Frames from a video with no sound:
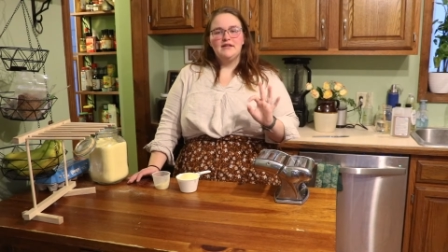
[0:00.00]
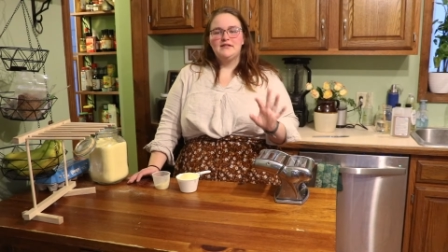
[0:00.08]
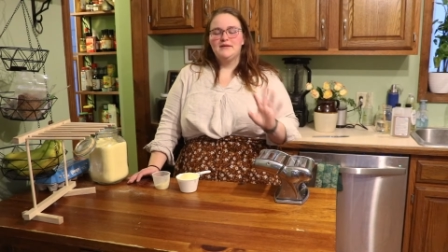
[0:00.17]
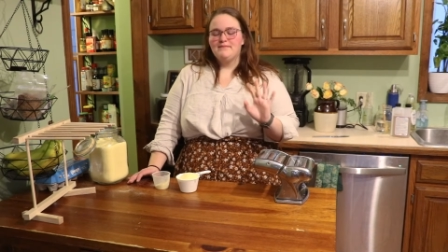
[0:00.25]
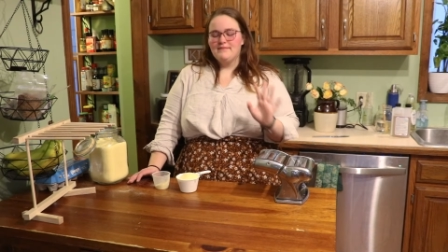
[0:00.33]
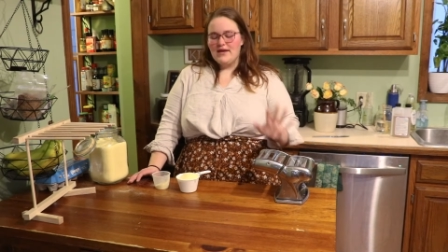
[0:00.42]
It's
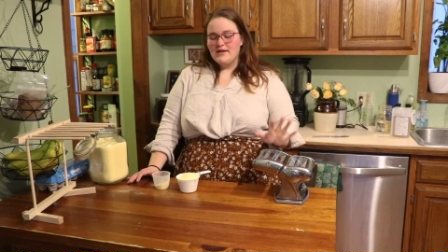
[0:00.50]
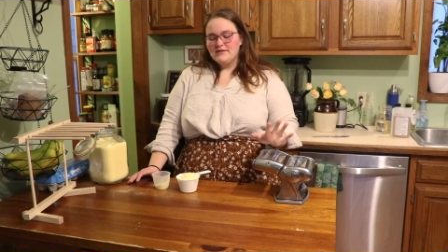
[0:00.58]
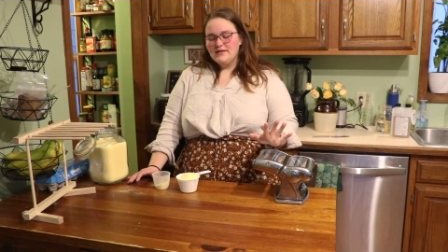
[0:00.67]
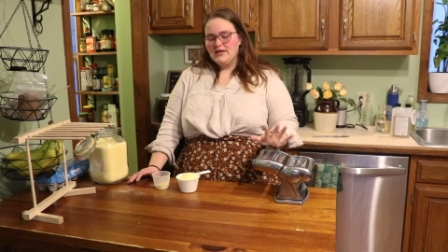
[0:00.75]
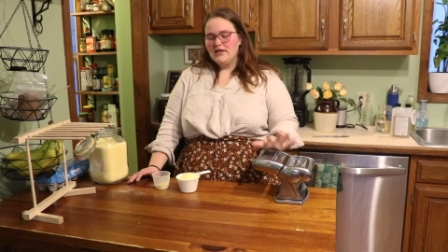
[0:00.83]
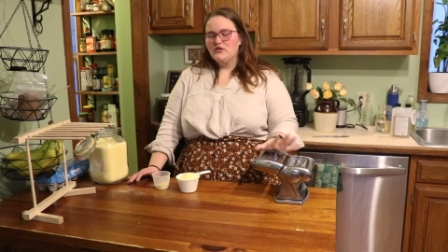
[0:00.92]

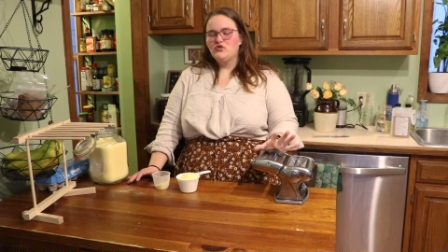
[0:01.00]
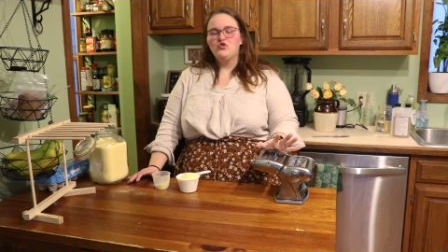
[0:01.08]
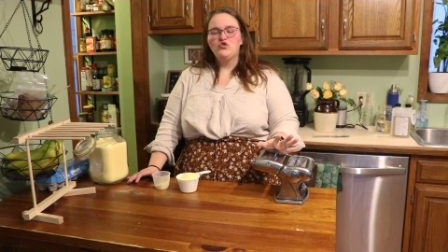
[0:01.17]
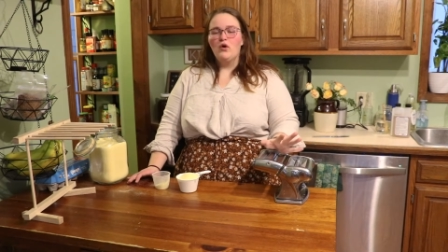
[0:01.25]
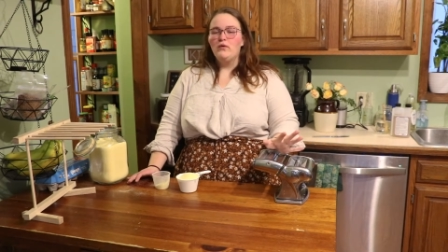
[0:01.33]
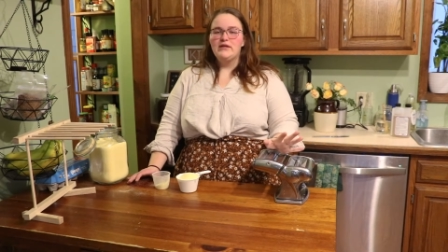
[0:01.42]
amazing and it's
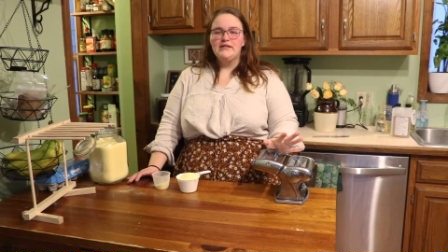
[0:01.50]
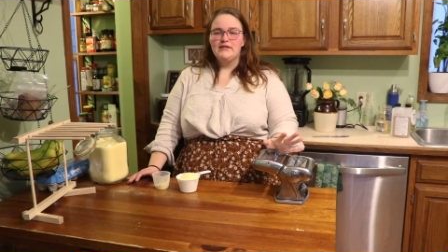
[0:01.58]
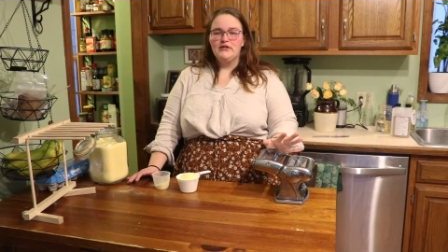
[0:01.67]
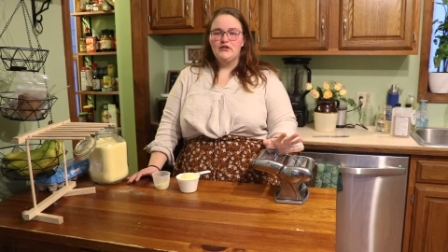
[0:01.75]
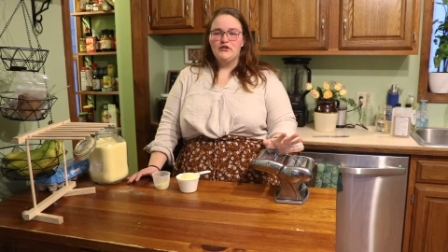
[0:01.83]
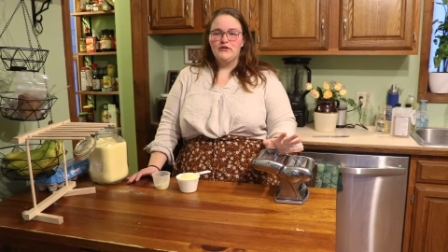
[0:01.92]
so
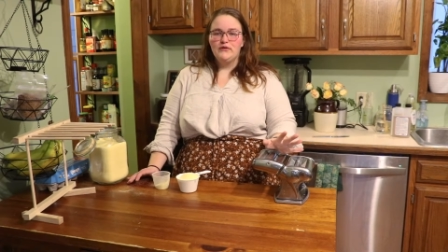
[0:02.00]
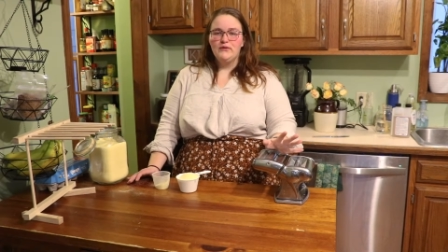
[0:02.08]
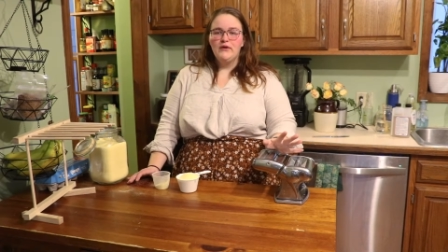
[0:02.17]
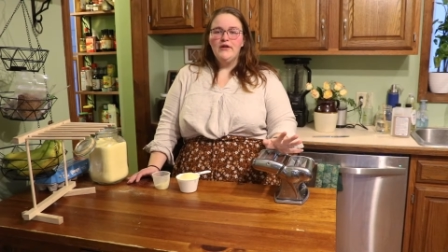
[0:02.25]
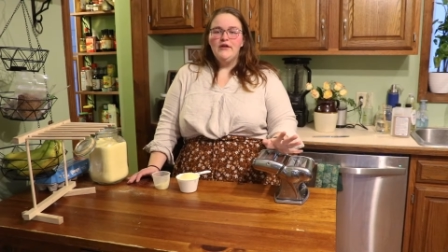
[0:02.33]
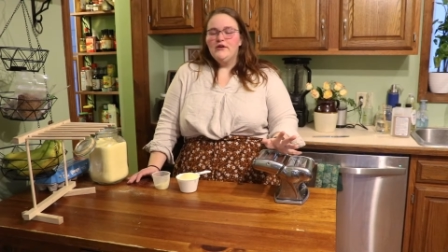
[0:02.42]
easy to do.